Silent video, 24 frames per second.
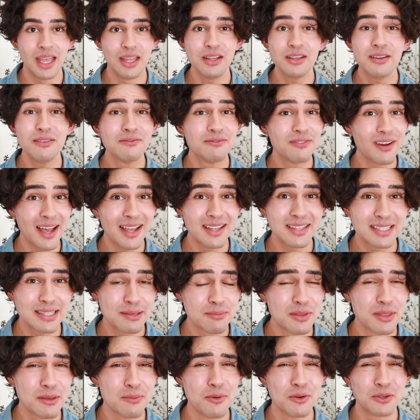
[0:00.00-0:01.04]
And you can find
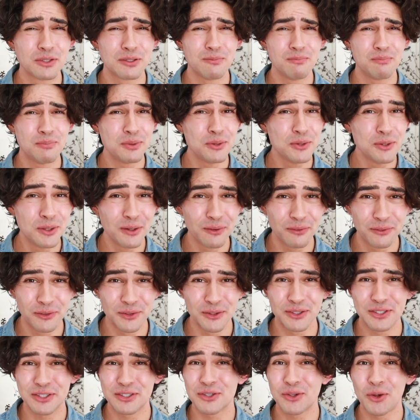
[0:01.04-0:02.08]
some of the most
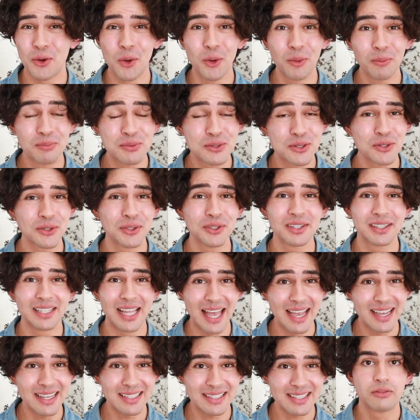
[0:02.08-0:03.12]
beautiful sculptural
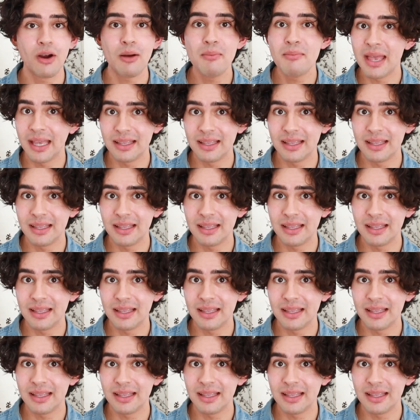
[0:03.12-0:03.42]
lights from